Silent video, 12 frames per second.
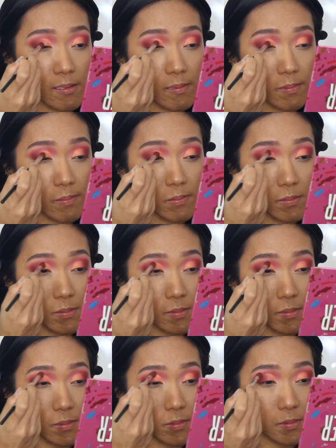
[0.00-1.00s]

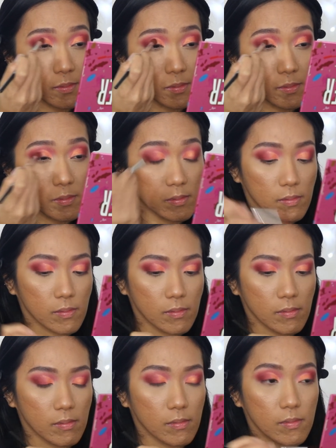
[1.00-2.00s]

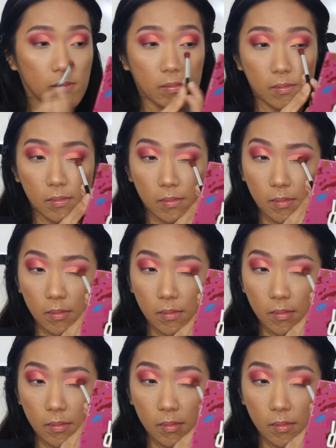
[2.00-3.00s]

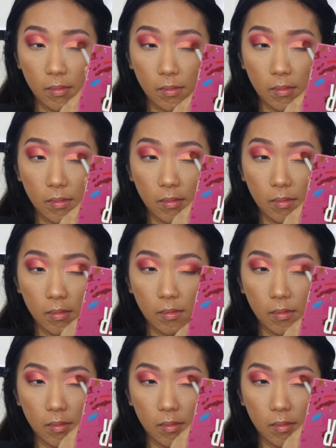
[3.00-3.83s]
(no one is talking)